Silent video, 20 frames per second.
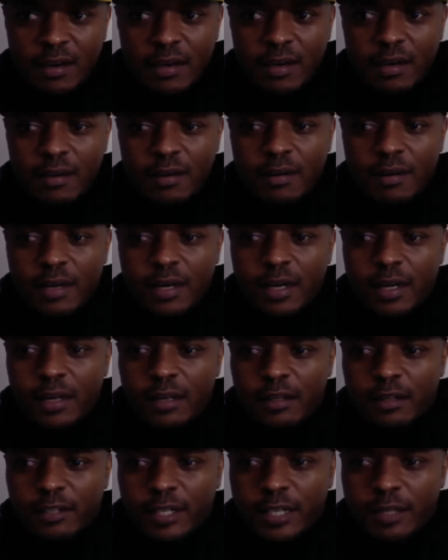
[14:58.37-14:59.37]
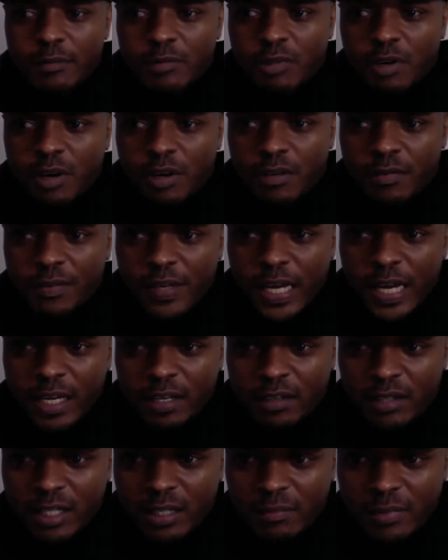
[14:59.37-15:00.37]
Other they was called a flag
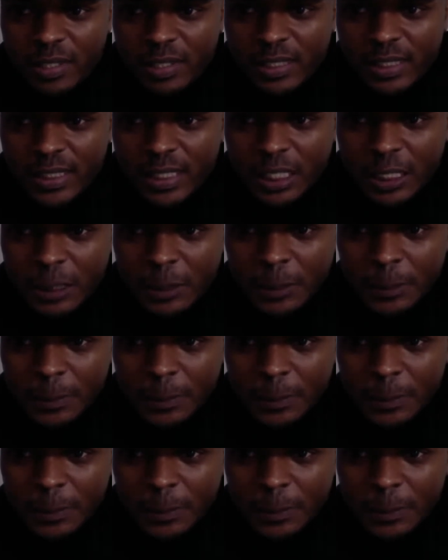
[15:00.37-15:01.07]
on. I was about to say,